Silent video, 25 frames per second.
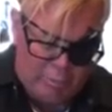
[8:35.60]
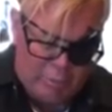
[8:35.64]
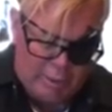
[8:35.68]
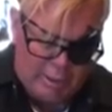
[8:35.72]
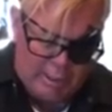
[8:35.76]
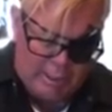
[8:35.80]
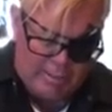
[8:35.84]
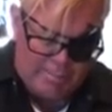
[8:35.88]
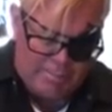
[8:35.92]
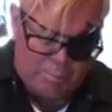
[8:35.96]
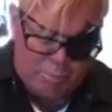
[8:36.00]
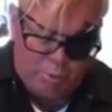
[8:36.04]

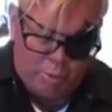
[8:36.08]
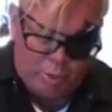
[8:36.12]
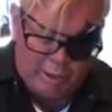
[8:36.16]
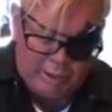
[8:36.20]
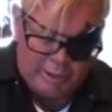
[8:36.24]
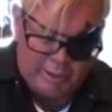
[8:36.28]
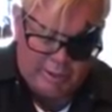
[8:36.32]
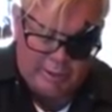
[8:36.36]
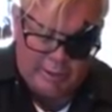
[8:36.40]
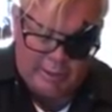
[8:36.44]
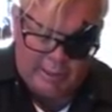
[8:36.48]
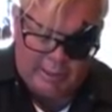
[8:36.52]
went up
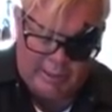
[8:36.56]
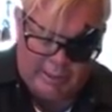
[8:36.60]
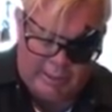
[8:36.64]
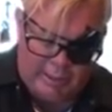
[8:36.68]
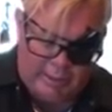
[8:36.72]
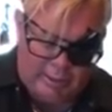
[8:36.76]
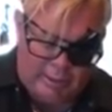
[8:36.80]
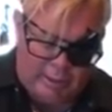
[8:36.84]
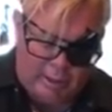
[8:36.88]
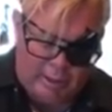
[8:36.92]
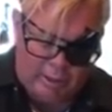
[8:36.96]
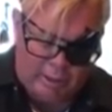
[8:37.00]
with
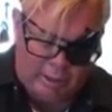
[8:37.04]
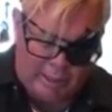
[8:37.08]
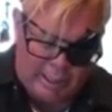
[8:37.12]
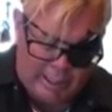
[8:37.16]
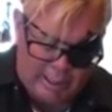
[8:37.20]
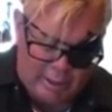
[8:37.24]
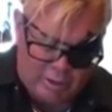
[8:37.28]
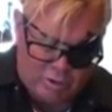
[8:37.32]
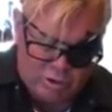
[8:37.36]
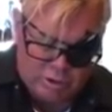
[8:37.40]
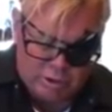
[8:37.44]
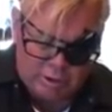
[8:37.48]

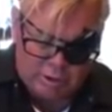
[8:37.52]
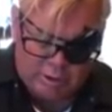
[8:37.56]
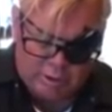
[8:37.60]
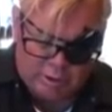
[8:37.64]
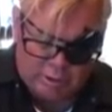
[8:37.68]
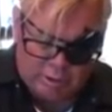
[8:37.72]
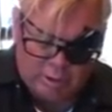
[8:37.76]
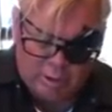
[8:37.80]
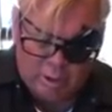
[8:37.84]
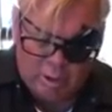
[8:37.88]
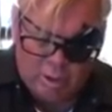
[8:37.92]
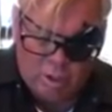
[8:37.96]

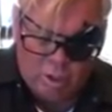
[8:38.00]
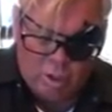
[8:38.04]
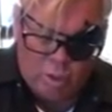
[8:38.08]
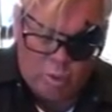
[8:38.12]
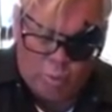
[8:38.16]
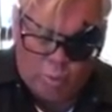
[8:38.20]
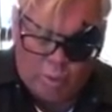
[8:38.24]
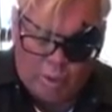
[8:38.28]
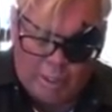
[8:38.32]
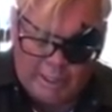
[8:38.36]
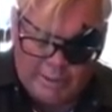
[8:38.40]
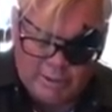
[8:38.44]
Alaskan
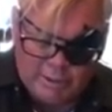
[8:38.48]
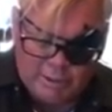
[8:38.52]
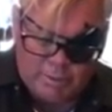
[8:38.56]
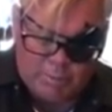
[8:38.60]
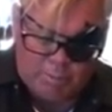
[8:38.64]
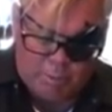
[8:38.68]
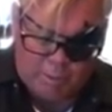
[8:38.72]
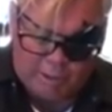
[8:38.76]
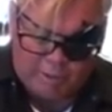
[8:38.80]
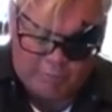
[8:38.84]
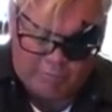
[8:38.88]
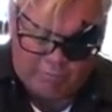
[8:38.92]

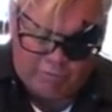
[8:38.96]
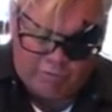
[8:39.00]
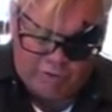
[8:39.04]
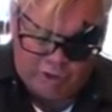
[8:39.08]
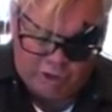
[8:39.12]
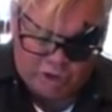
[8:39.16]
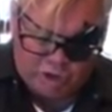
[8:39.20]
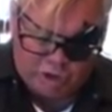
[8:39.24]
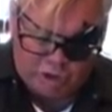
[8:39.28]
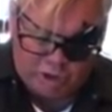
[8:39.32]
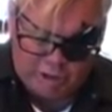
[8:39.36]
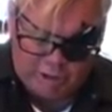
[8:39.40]
widespread
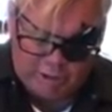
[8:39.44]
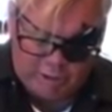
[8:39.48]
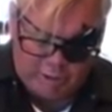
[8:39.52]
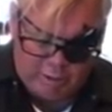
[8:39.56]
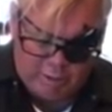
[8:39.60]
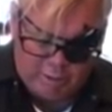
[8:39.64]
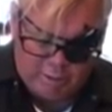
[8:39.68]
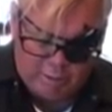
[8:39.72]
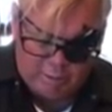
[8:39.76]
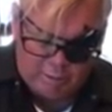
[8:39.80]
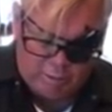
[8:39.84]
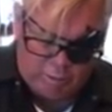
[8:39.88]

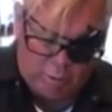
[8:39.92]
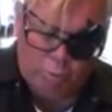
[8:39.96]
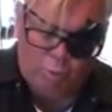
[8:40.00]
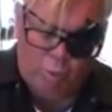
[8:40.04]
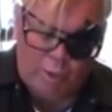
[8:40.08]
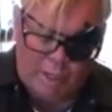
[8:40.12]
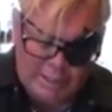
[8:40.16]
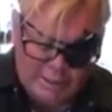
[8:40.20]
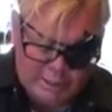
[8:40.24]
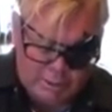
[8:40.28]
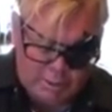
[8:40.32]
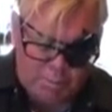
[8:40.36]
fishing, or
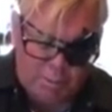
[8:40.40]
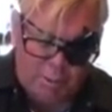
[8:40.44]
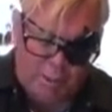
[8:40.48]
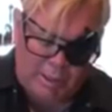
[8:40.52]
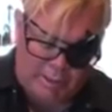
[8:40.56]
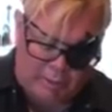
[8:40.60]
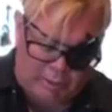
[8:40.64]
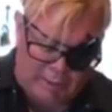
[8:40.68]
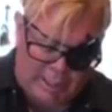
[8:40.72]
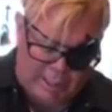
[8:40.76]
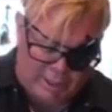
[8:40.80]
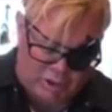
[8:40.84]

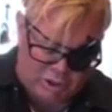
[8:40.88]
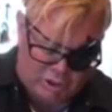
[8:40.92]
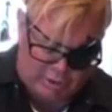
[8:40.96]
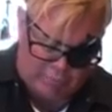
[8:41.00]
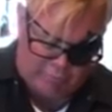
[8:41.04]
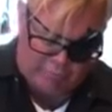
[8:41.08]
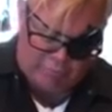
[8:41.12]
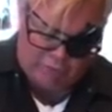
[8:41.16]
widespread Alaska